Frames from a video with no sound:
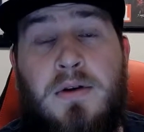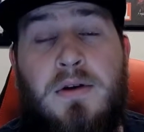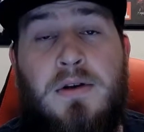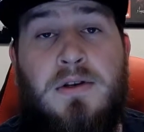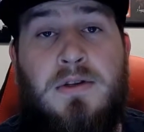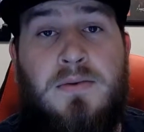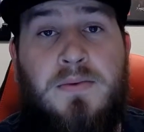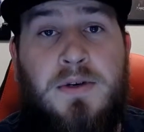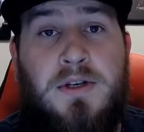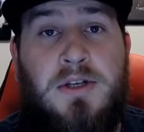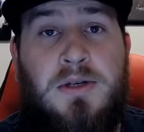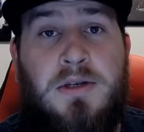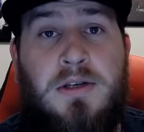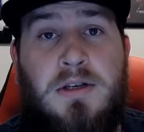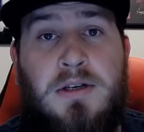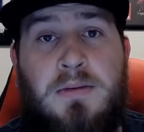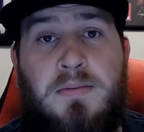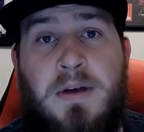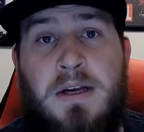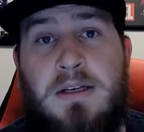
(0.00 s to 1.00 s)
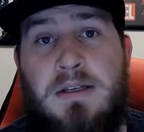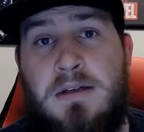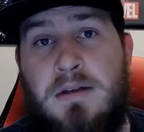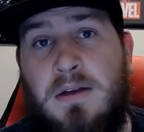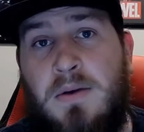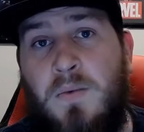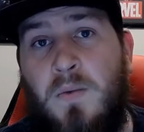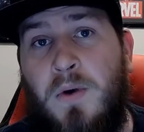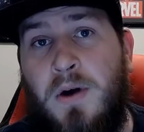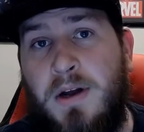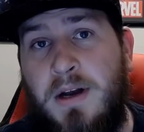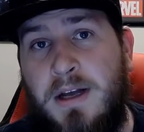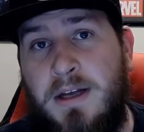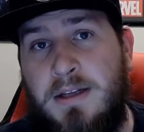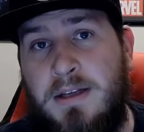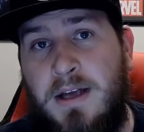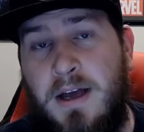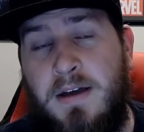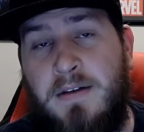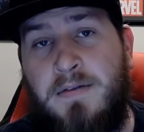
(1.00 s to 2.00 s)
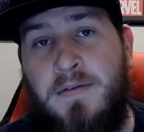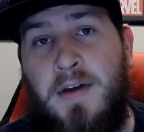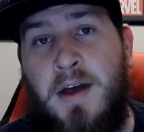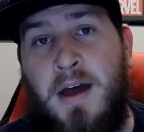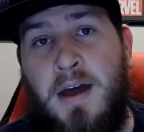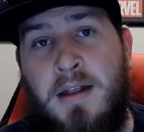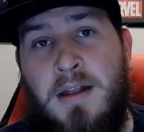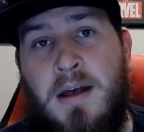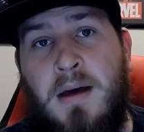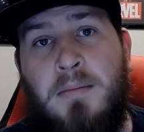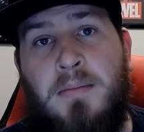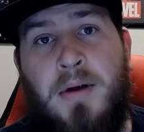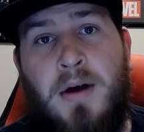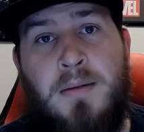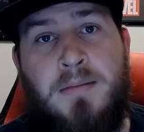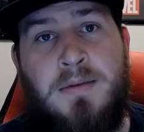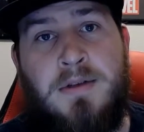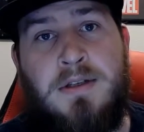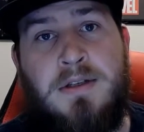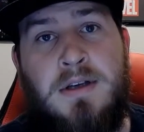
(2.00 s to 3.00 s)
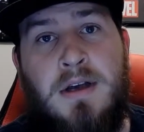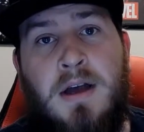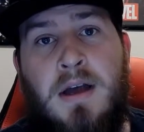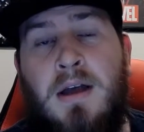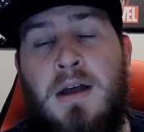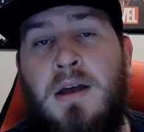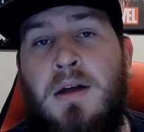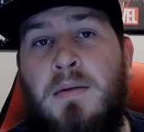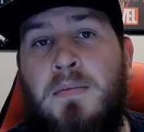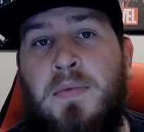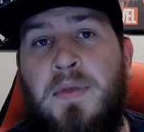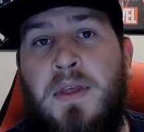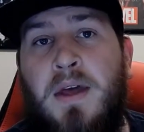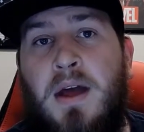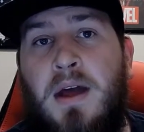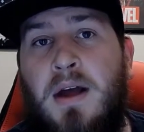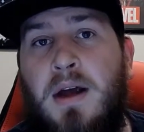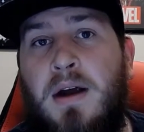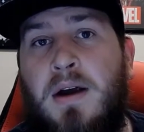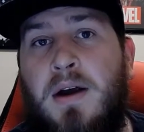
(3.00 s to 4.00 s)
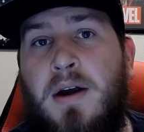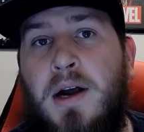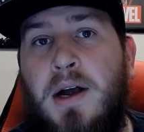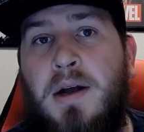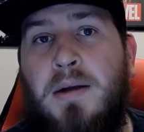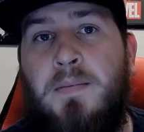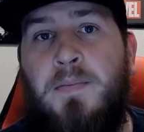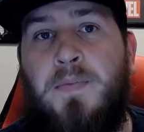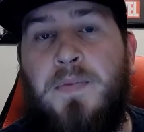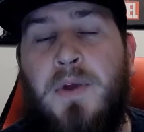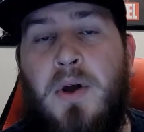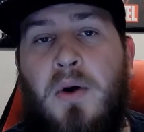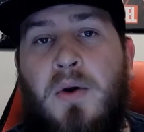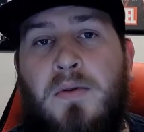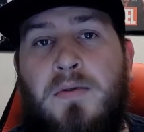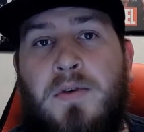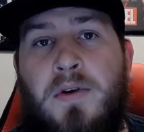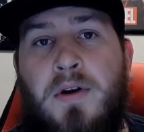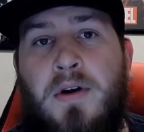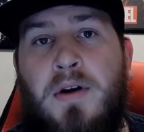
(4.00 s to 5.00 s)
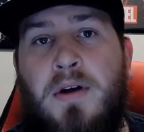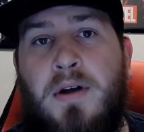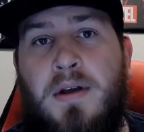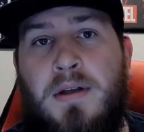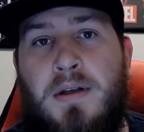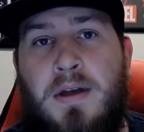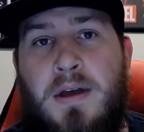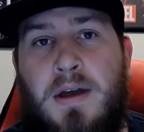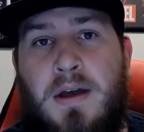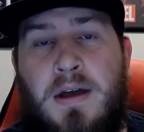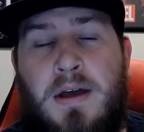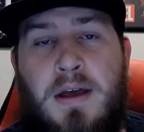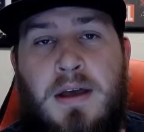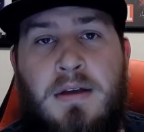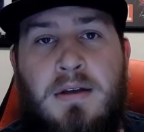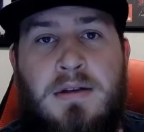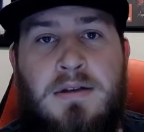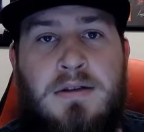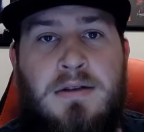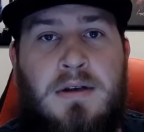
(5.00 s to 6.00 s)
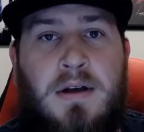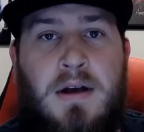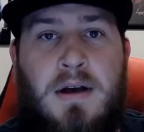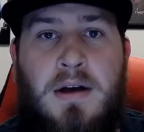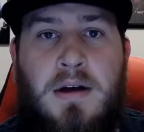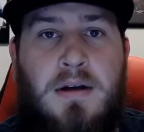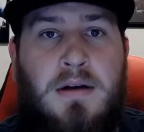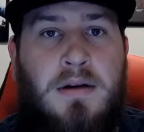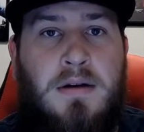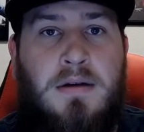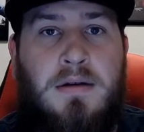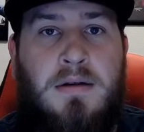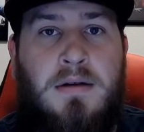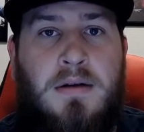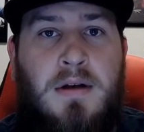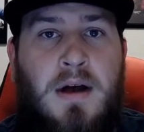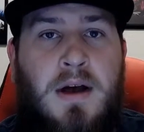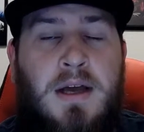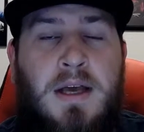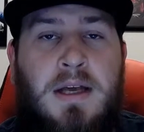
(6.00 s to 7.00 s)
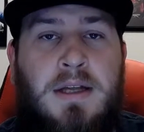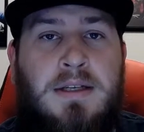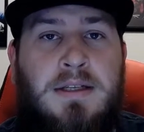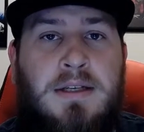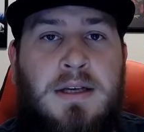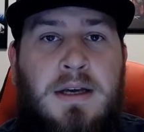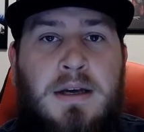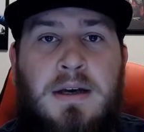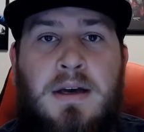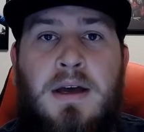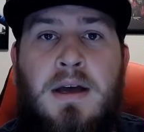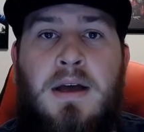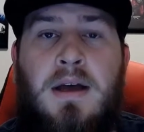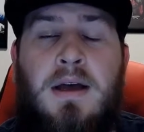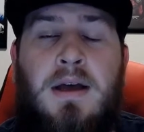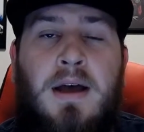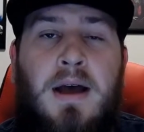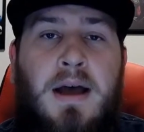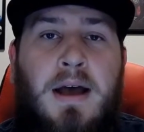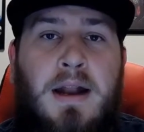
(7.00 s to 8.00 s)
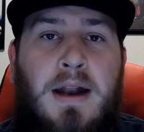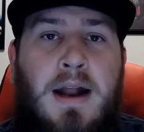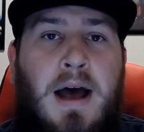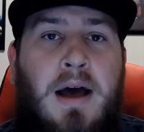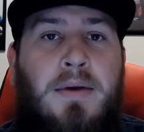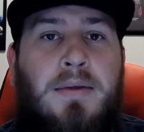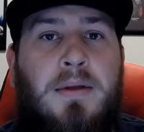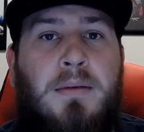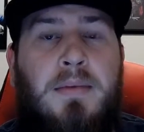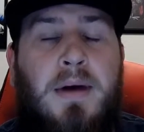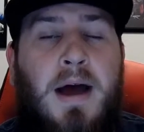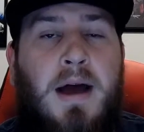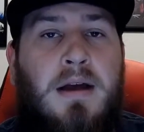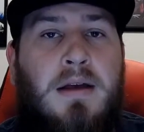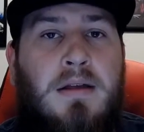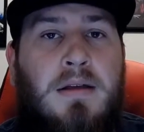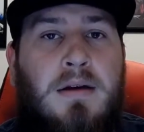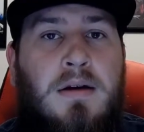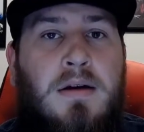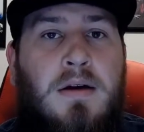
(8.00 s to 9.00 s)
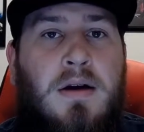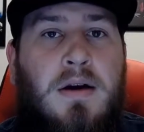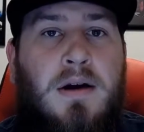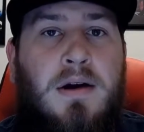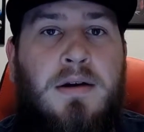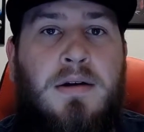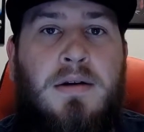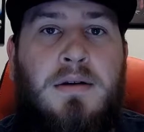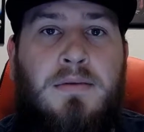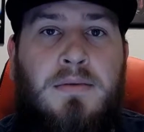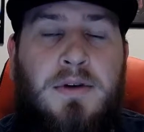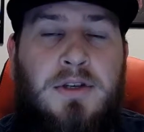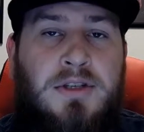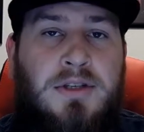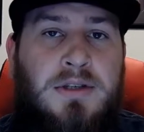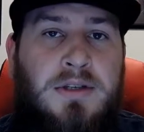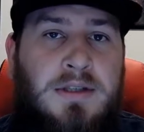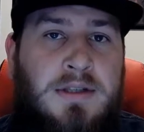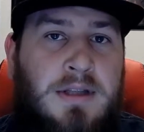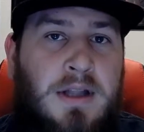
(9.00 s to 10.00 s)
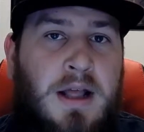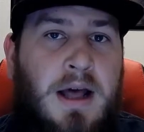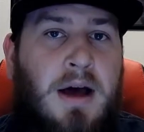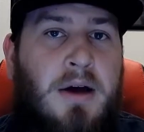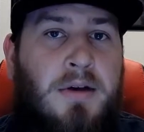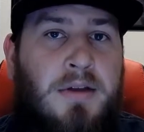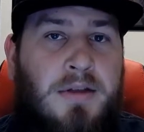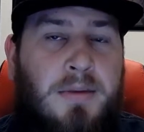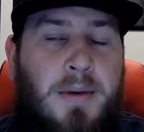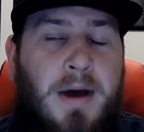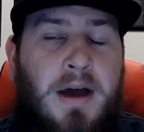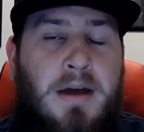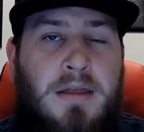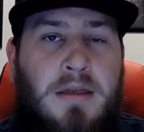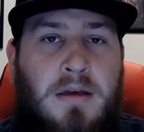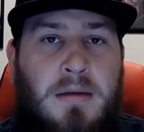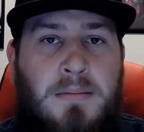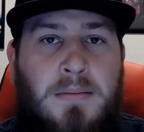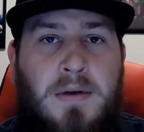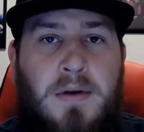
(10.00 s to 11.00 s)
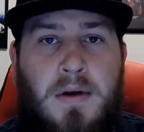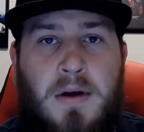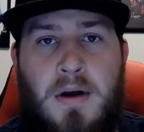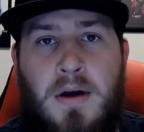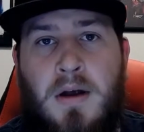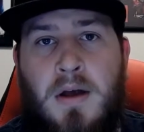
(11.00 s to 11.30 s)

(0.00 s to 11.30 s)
which is basically one intake fan that pumps the air over a heat sink and out the back of the card, which is out the back of the computer.